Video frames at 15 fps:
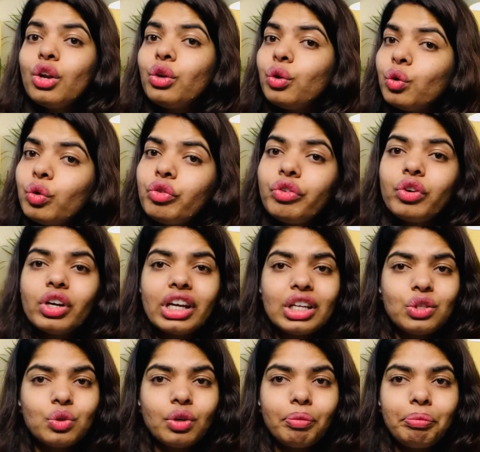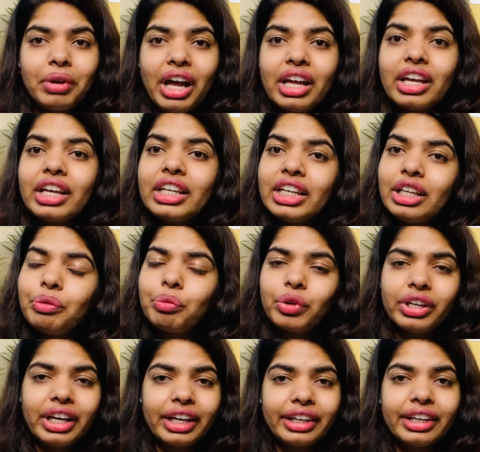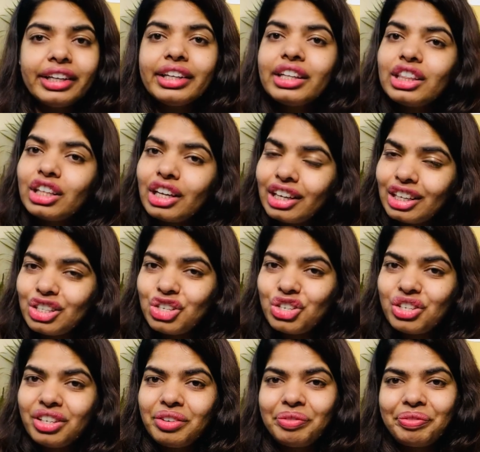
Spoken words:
don't forget to apply a heat protectant in the rush.